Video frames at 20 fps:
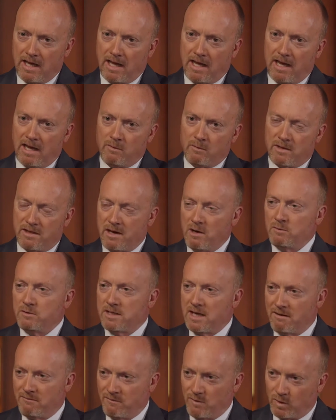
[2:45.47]
And without
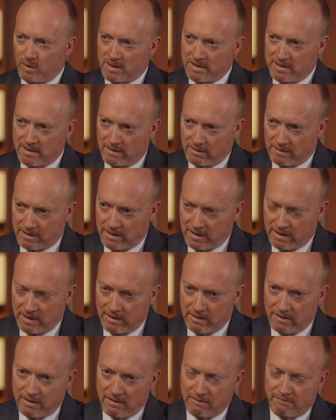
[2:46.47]
that
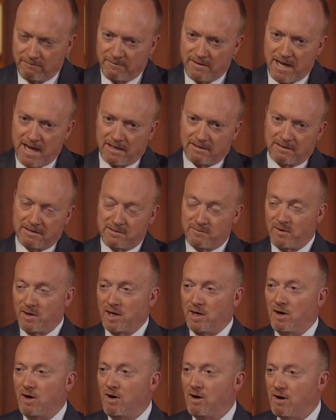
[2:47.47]
volatility, in fact, it's very
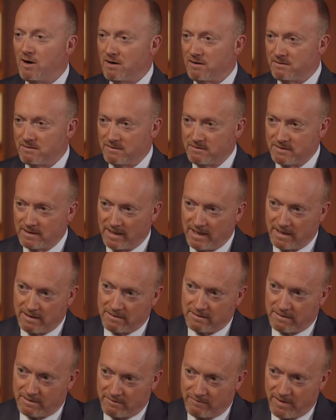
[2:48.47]
hard to gain
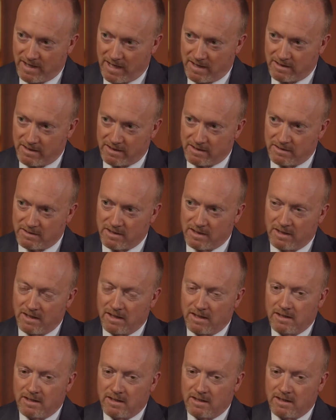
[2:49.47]
an advantage.